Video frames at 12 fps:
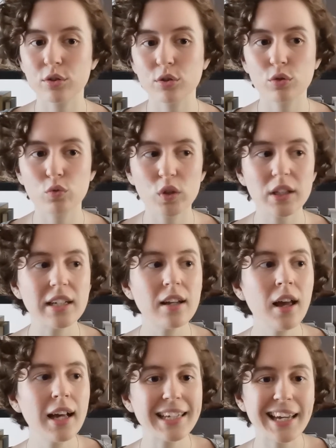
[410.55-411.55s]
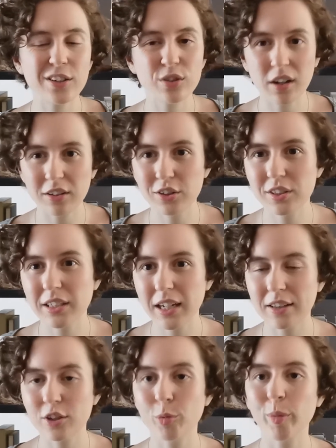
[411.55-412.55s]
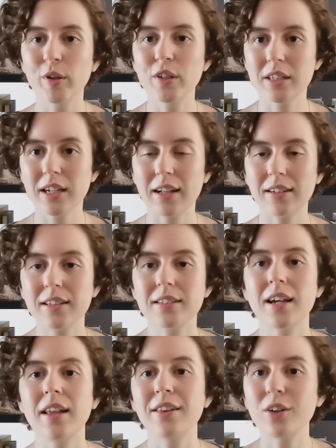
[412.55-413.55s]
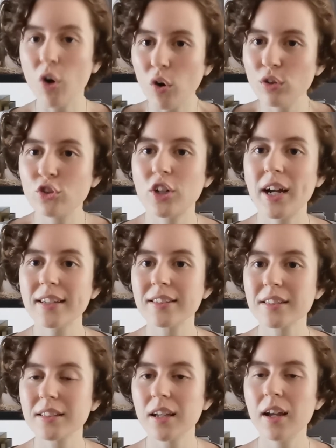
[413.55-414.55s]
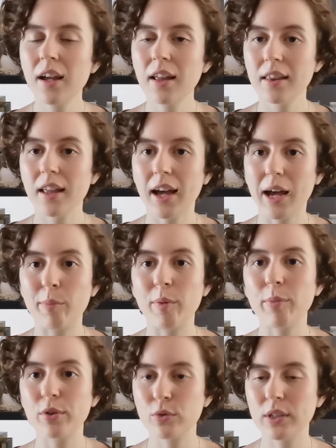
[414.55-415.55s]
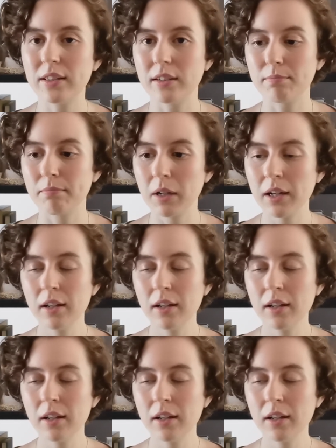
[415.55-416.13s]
so you really get to understand their personalities and the contrasts that happen between them.